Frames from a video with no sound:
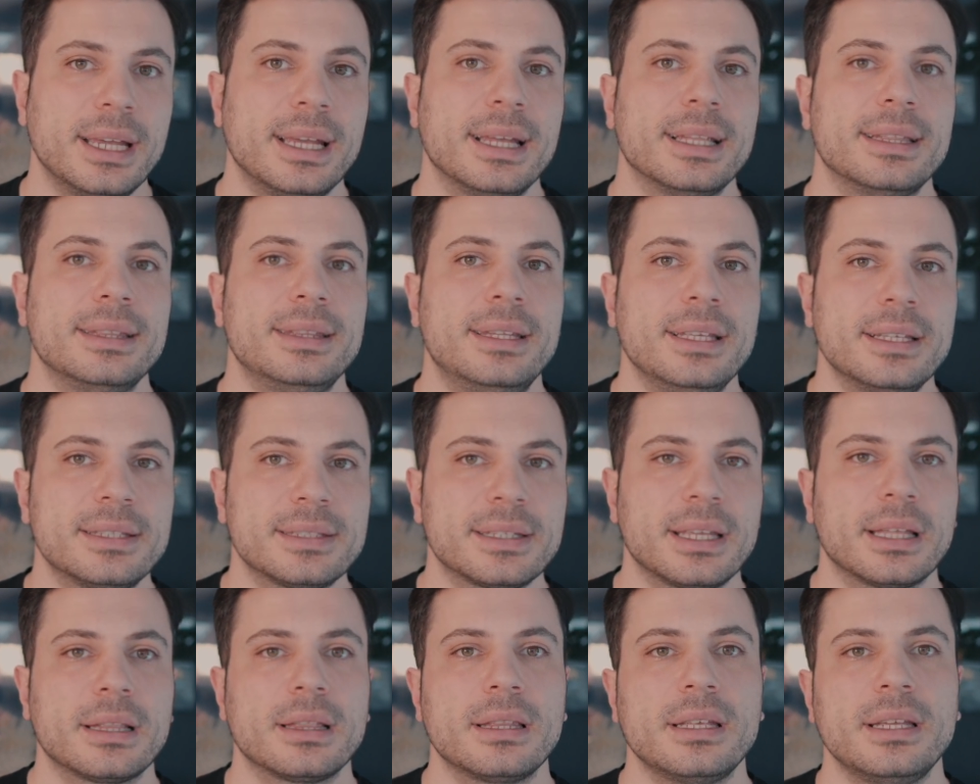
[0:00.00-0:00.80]
This
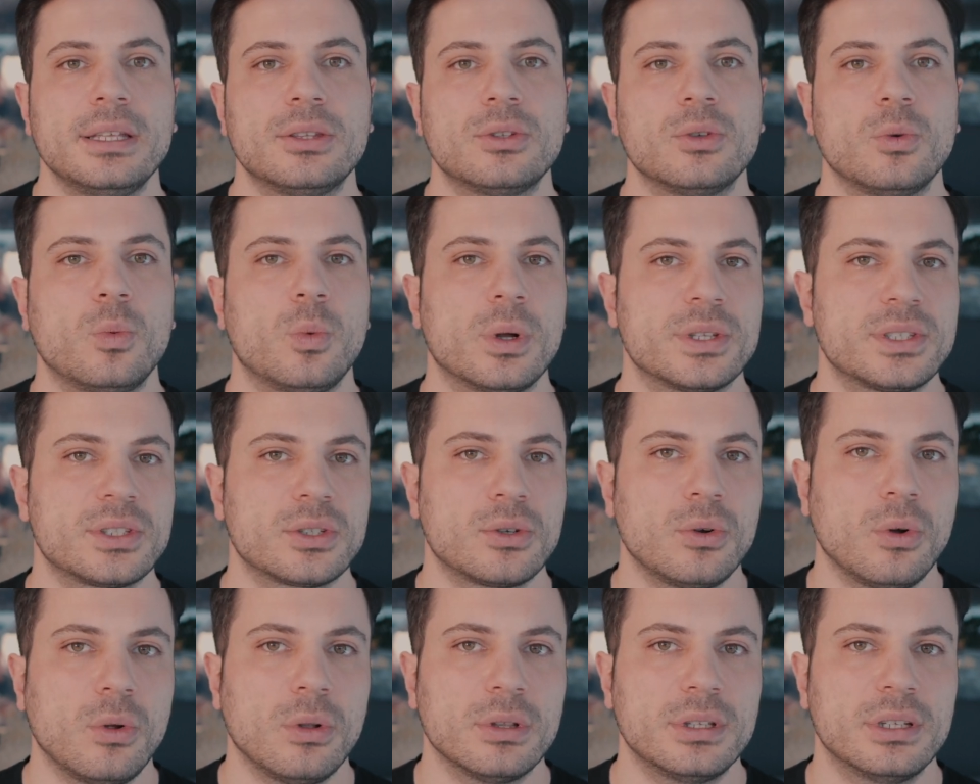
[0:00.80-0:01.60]
can lead to what's
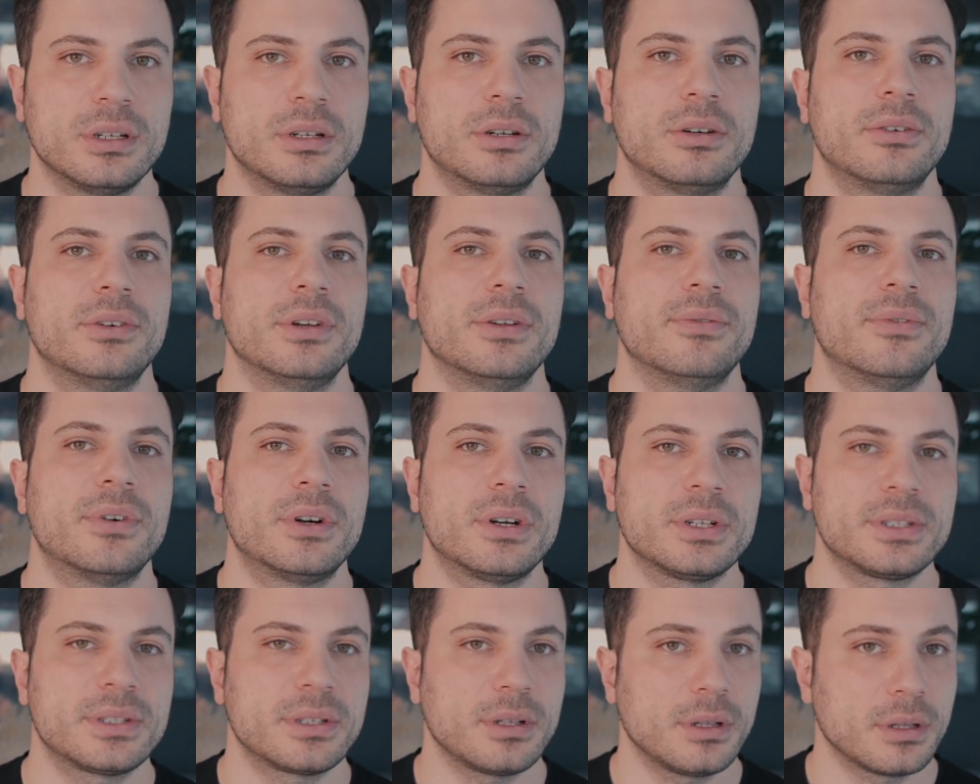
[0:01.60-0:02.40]
called a
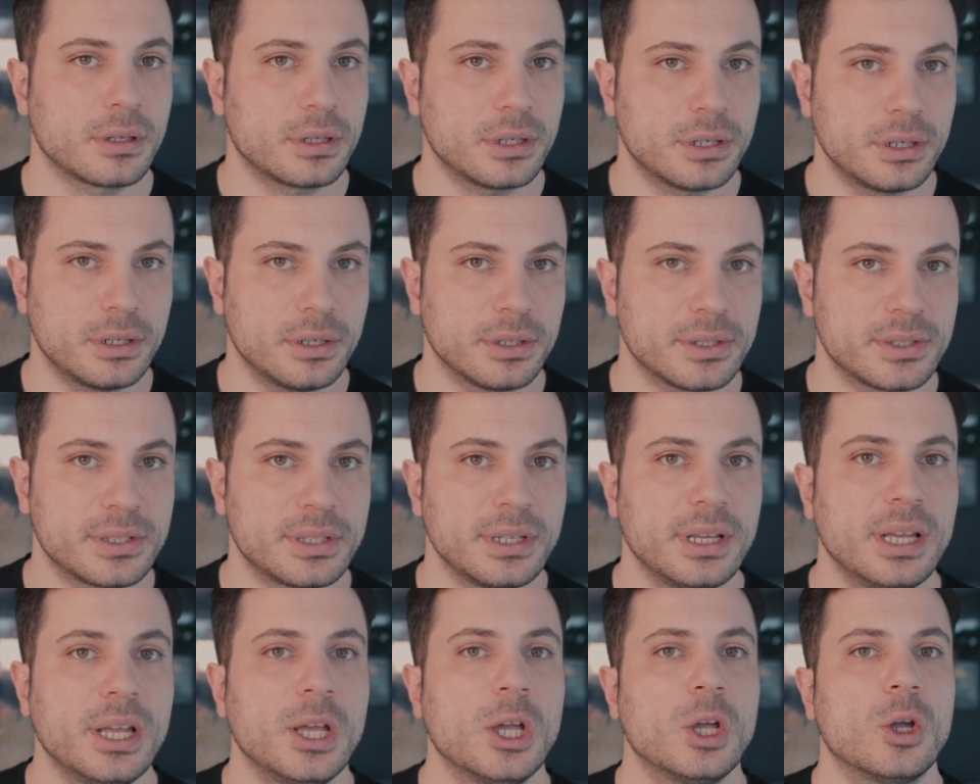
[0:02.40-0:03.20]
reversal curse,